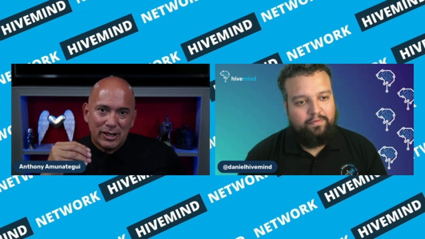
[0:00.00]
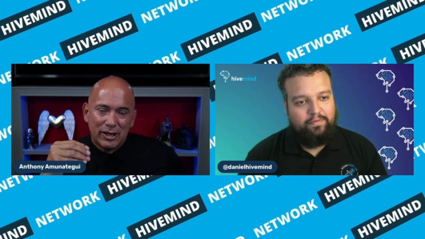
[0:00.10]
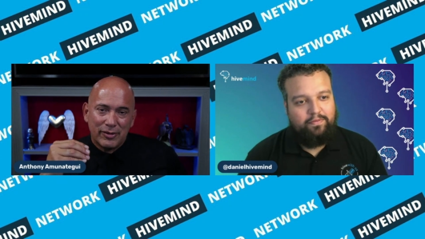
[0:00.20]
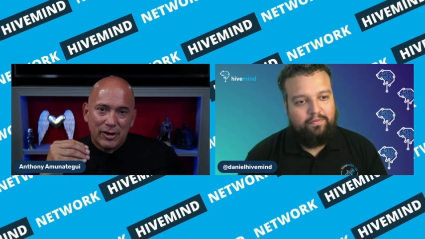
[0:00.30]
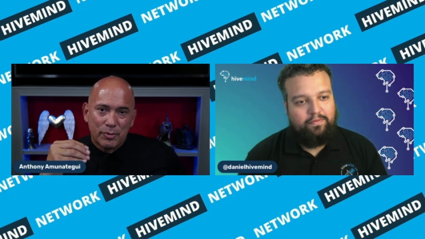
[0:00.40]

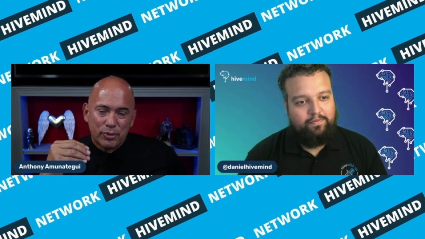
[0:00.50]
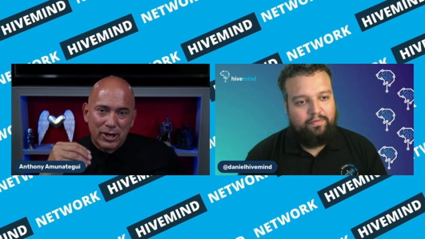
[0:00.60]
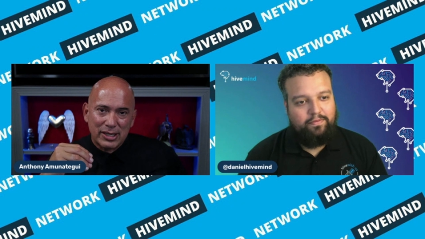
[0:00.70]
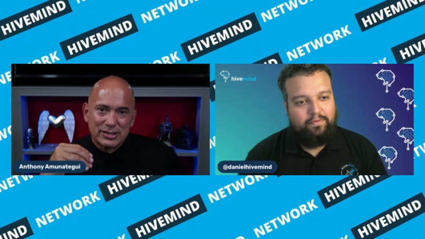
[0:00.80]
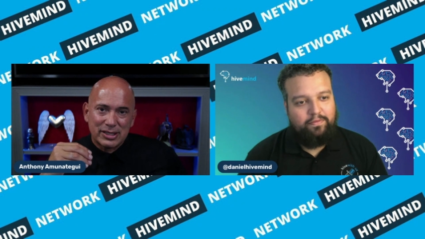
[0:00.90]
Speaker 1: uh, our
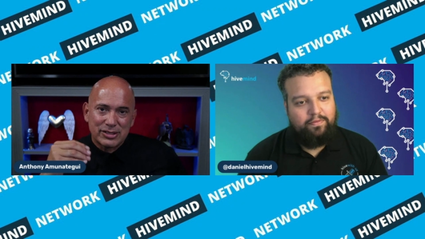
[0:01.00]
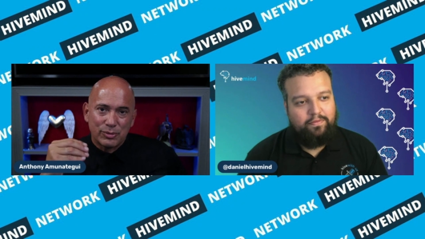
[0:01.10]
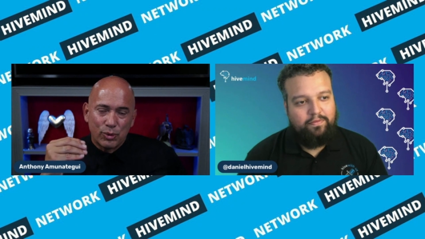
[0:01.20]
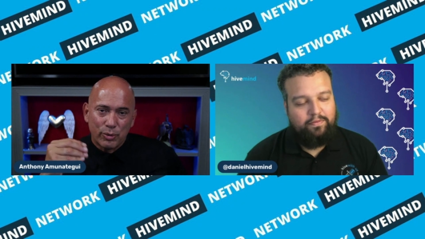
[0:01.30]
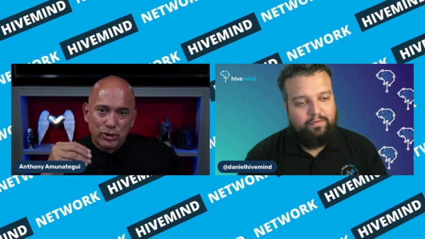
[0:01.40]
process,
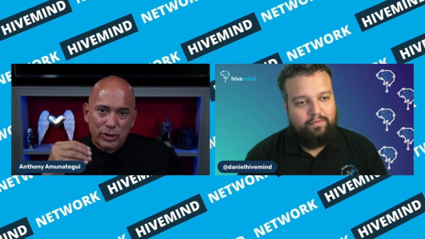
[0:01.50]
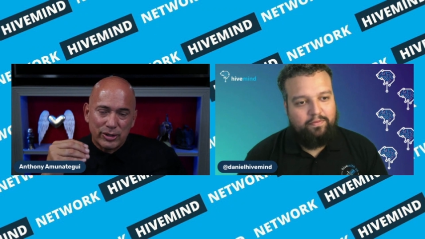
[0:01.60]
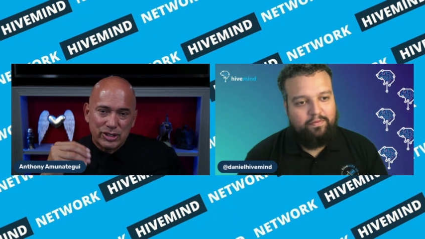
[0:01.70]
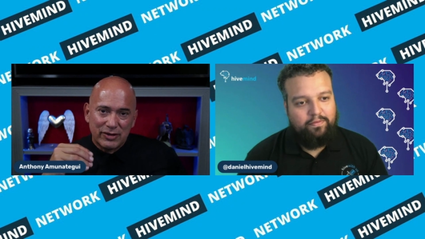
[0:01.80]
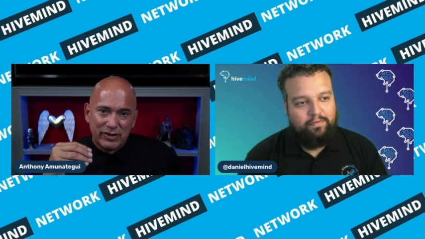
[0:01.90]
and what we're trying
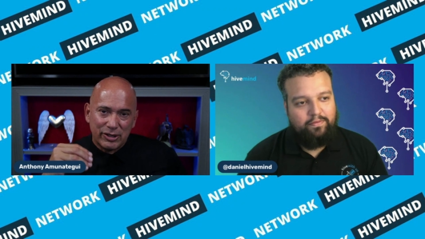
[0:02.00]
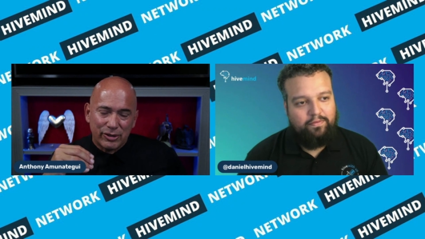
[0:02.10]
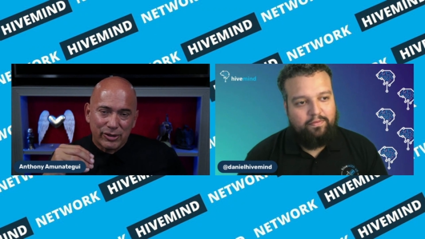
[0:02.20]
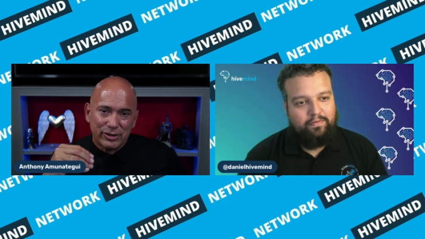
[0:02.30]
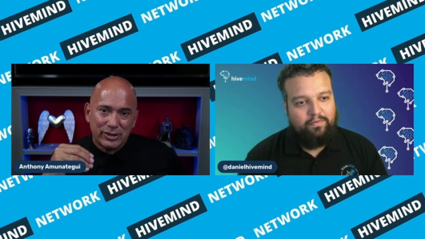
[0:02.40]
to achieve
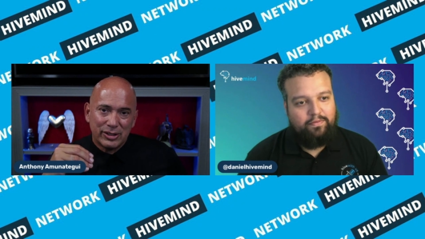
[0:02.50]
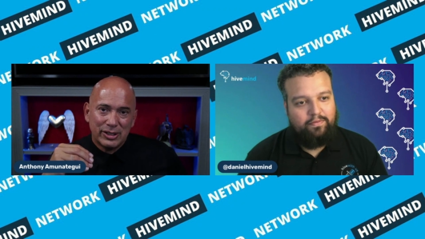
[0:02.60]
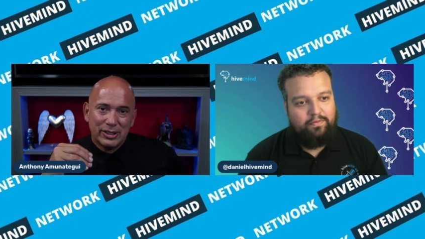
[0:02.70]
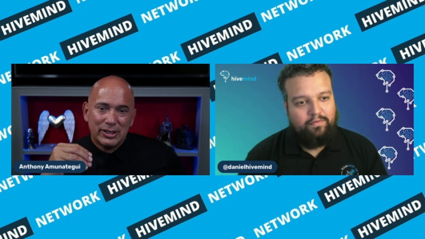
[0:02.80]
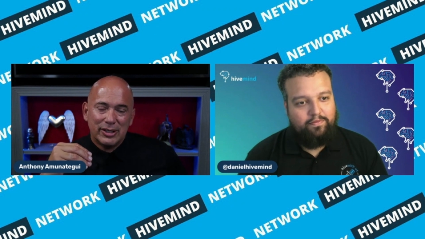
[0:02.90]
here
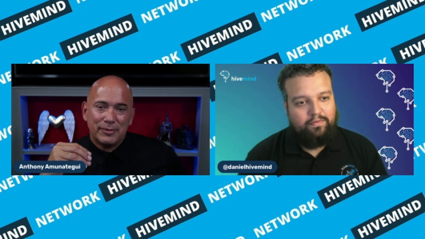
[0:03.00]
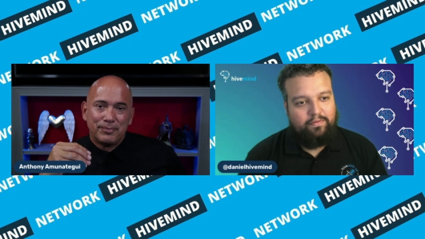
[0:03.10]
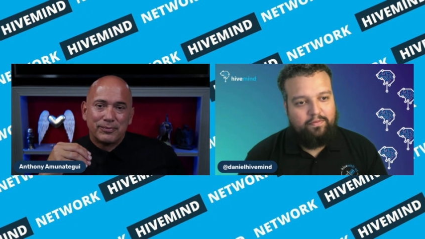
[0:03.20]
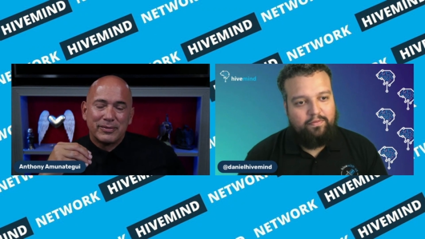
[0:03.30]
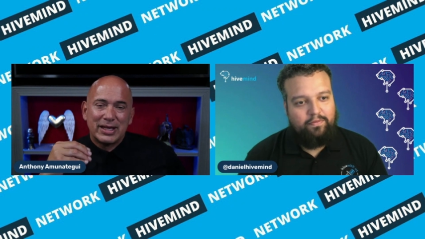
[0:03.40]

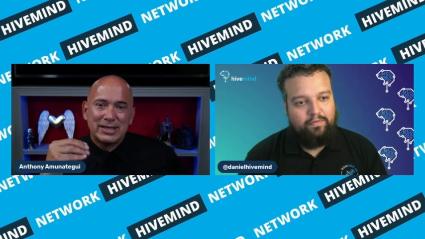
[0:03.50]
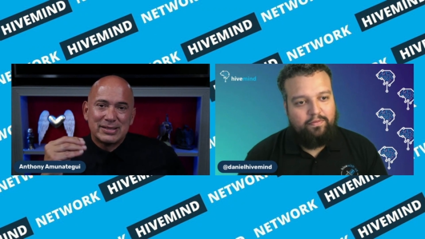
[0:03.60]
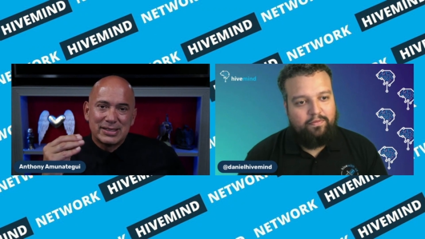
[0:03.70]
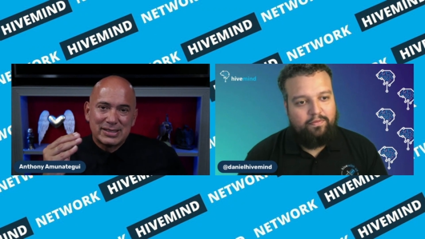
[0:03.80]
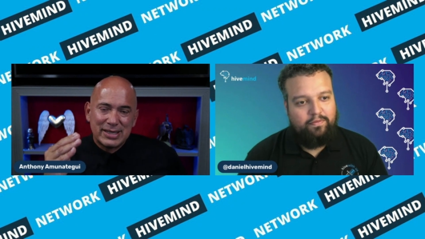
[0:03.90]
is
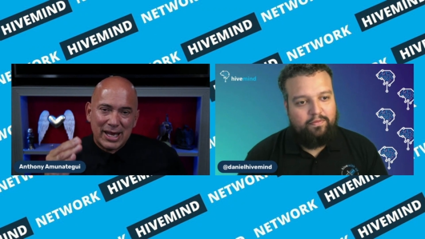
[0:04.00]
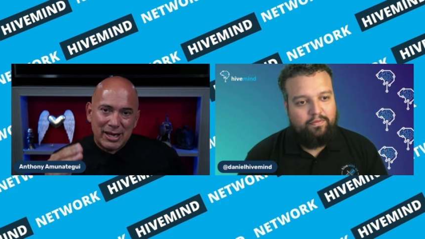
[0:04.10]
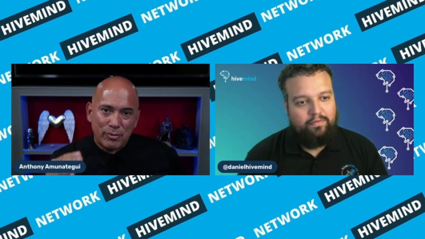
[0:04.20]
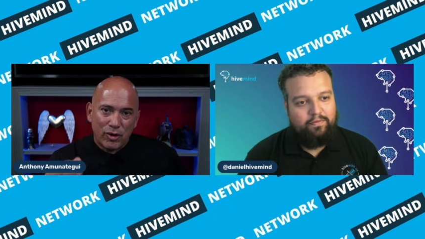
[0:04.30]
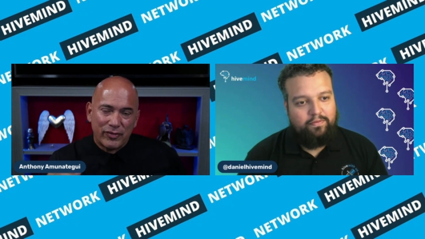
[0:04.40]
the
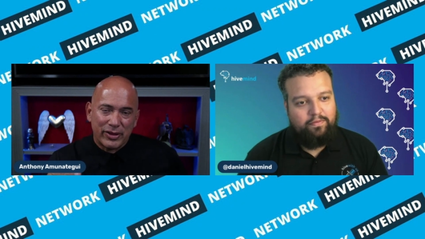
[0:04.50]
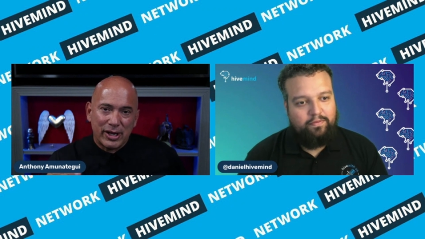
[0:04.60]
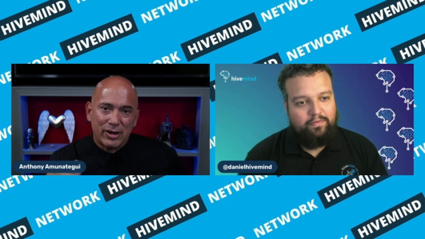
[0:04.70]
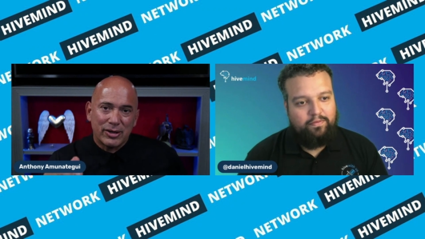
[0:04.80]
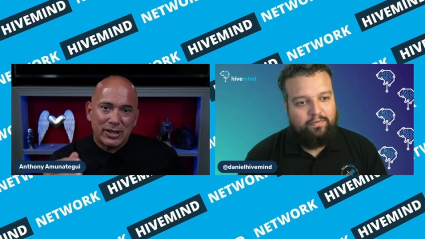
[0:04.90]
same over
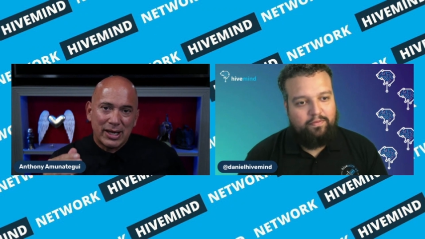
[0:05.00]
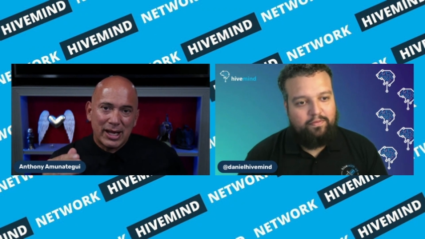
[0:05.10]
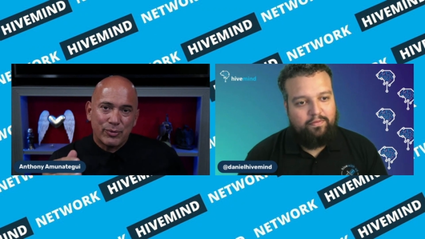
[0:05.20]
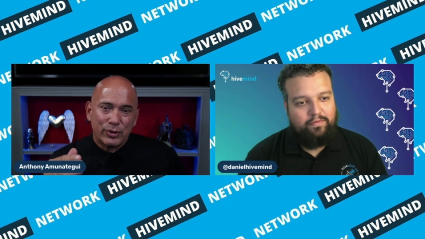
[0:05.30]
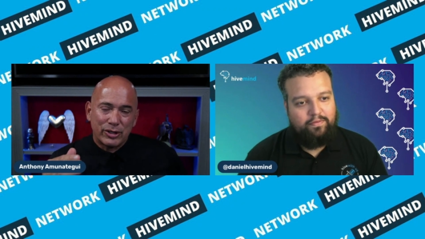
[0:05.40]
there,
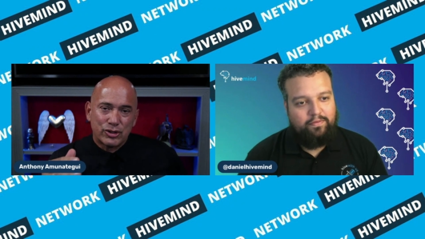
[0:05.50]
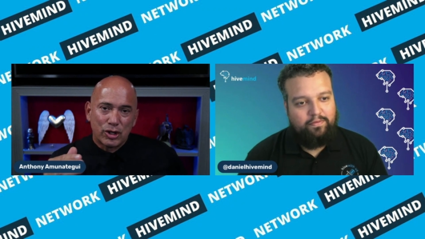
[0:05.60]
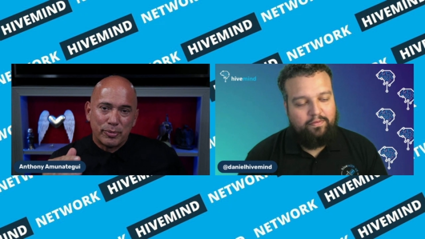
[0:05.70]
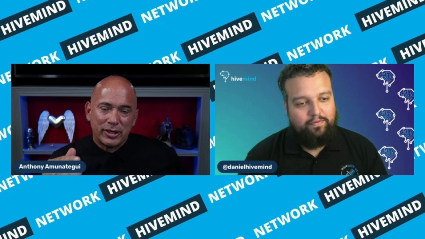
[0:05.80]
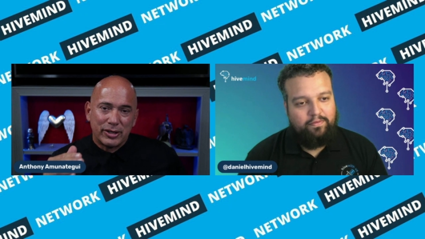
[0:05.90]
not
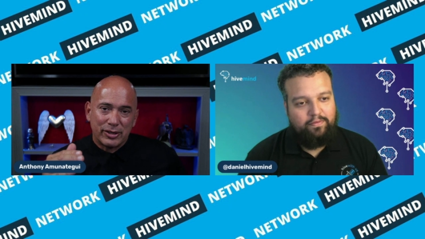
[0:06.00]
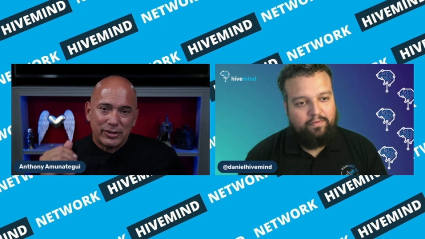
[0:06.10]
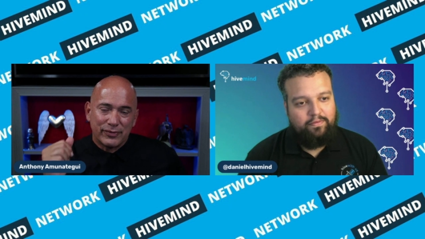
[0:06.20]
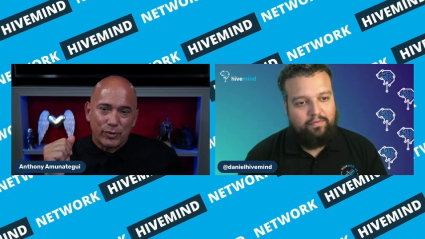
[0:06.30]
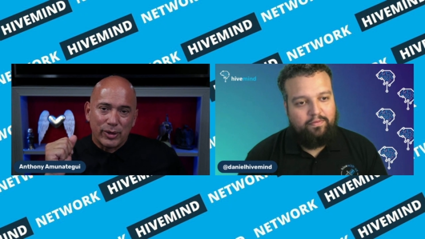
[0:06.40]
reinterpreted in a
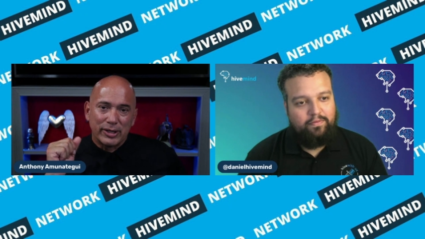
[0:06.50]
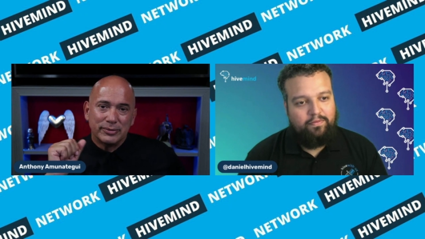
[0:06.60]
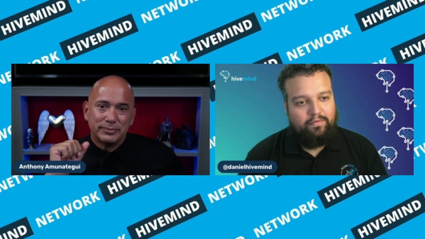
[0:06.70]
different way.